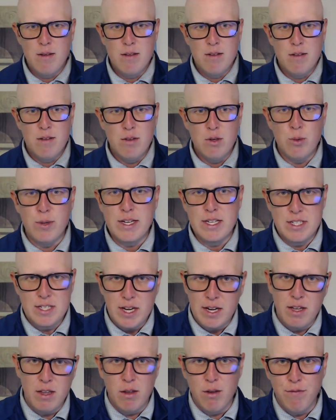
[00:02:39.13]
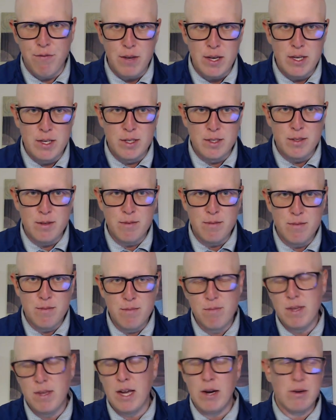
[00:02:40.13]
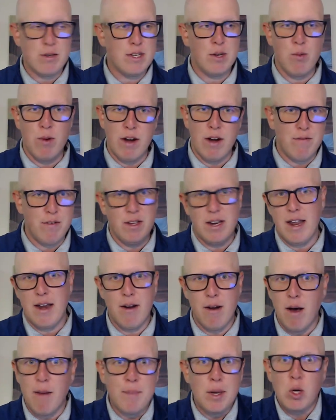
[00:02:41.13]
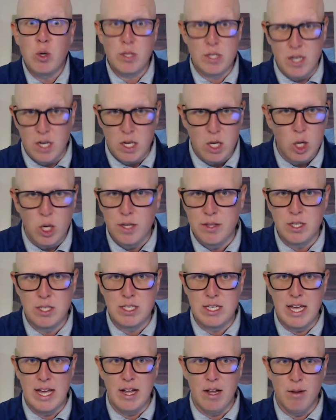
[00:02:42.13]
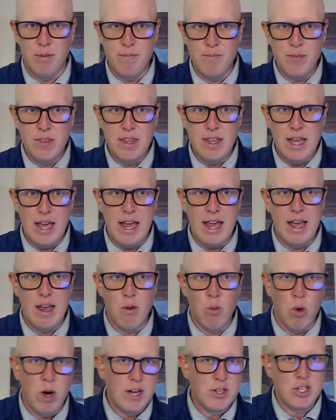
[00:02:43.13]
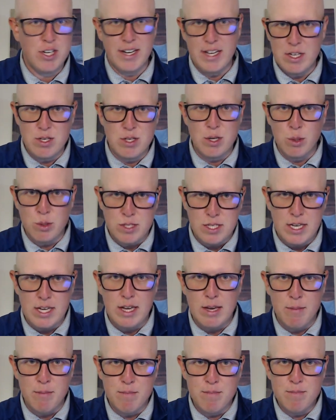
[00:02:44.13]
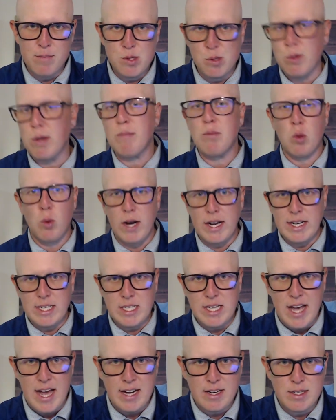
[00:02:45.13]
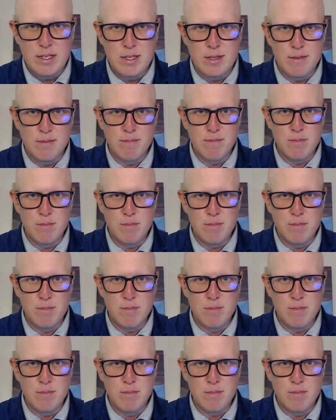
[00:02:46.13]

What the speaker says: U.S. Cellular Field, Guaranteed Rate Field. I don't know. I'm always going to call it the Cell. And watching his new team sweep the White Sox.